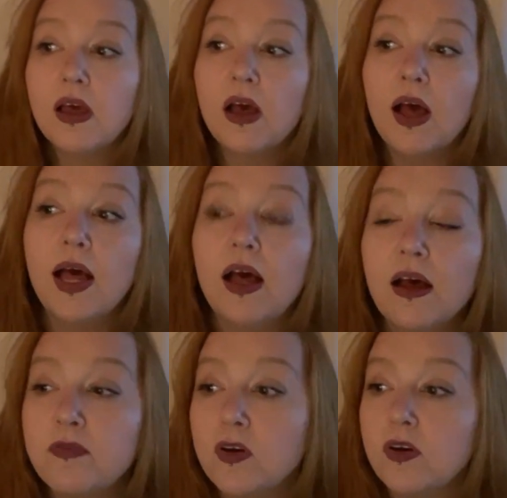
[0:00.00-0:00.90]

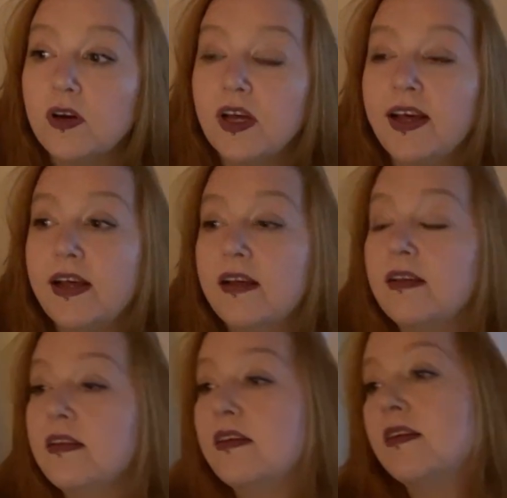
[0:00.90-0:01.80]
I've got a
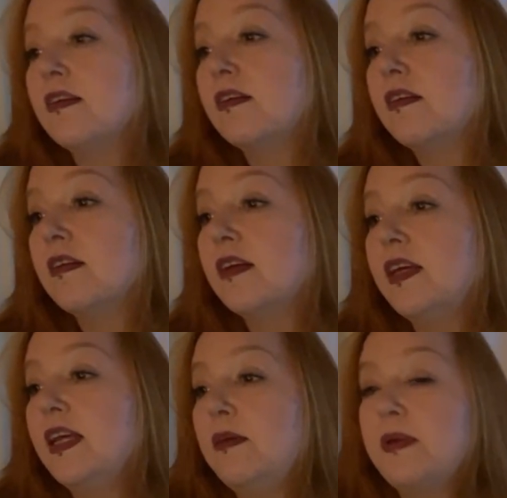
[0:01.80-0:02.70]

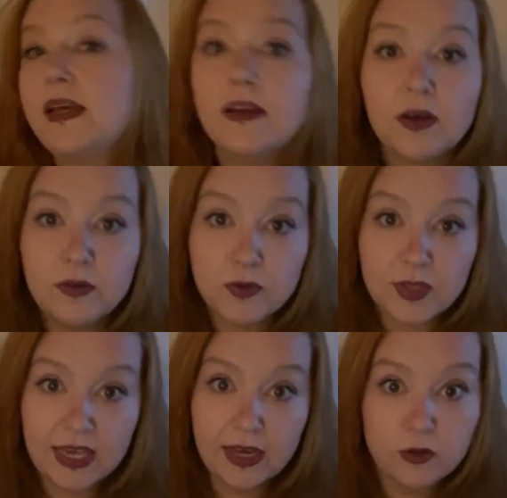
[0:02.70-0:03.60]
guinea pig over on
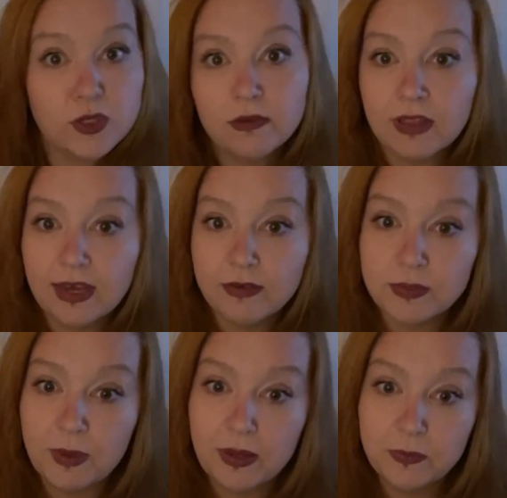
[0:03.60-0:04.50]
the couch over there
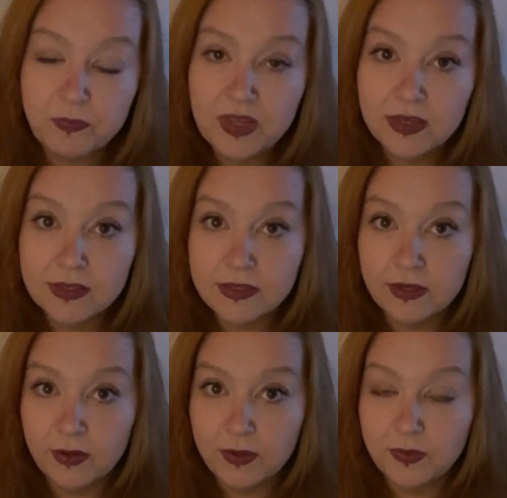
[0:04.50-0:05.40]
as well,
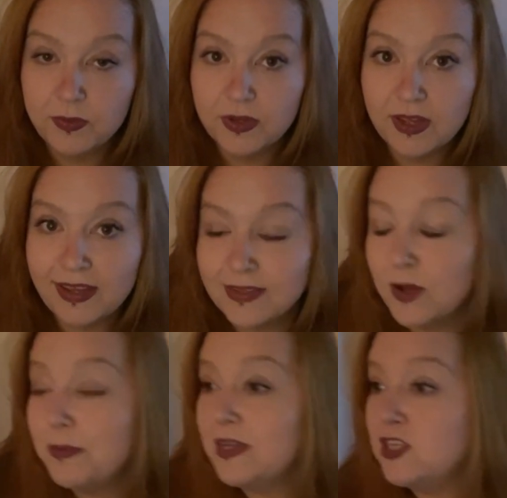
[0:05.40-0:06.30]
so he is
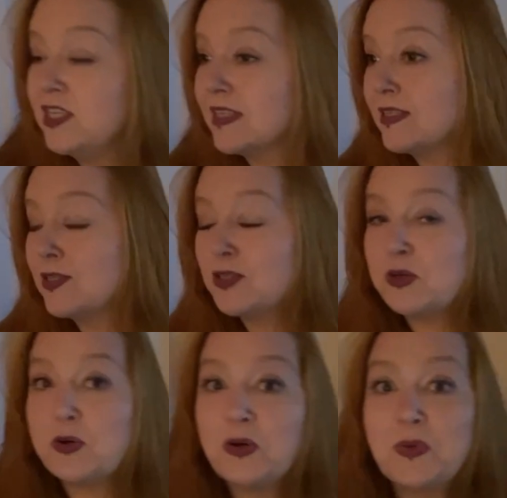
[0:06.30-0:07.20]
hoping she doesn't
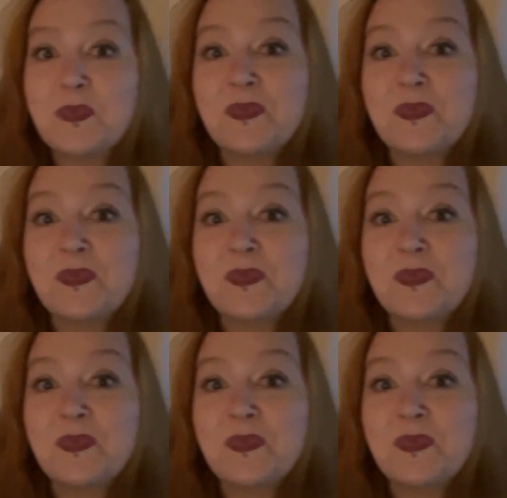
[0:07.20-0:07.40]
snore.